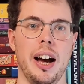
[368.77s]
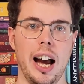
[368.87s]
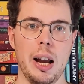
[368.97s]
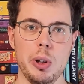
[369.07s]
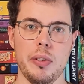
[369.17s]

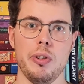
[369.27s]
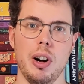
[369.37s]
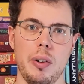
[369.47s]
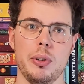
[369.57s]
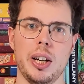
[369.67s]
I would have
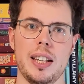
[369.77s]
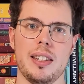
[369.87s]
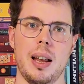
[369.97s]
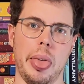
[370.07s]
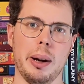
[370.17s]
loved to get
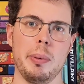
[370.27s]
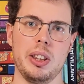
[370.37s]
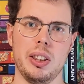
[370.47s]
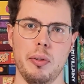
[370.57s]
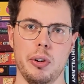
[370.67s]
something a bit
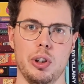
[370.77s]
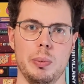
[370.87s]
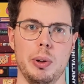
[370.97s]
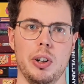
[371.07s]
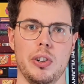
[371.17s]
different, to
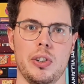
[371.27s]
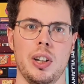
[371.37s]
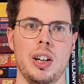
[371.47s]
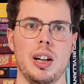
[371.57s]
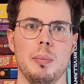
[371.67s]
be honest.
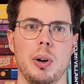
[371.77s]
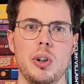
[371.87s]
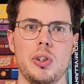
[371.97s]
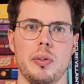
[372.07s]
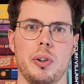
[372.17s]

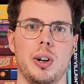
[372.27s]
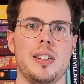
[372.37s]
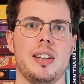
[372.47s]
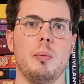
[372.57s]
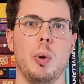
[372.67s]
Most of all
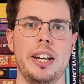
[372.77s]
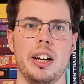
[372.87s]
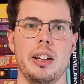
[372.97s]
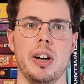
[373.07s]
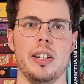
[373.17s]
some weather
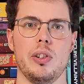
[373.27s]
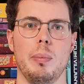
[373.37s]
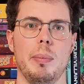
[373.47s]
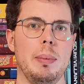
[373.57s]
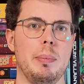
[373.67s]
events or
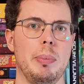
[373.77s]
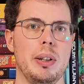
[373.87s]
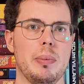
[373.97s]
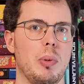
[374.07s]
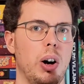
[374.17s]
maybe a
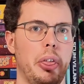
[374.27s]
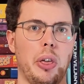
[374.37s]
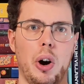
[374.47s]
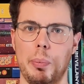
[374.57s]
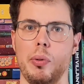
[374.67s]
bit more
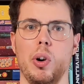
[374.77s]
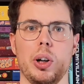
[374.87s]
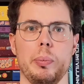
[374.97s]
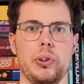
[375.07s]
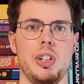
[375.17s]

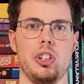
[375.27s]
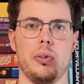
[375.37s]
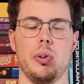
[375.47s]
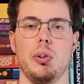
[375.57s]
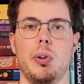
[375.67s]
thought-provoking
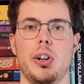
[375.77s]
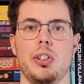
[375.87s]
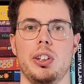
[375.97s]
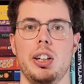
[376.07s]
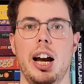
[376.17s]
procedures for
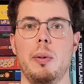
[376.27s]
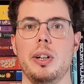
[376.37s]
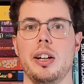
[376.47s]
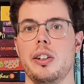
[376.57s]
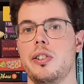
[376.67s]
traversing the
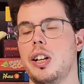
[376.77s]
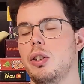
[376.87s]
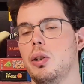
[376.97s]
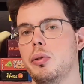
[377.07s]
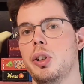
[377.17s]
area instead
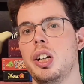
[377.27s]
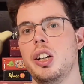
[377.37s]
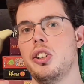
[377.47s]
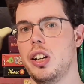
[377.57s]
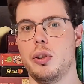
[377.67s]
of
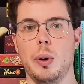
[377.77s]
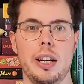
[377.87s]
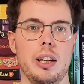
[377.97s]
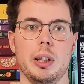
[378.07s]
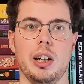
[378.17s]
just
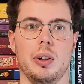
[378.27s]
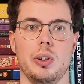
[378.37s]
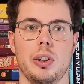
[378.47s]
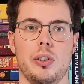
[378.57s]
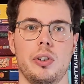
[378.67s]
random
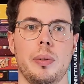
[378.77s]
encounters.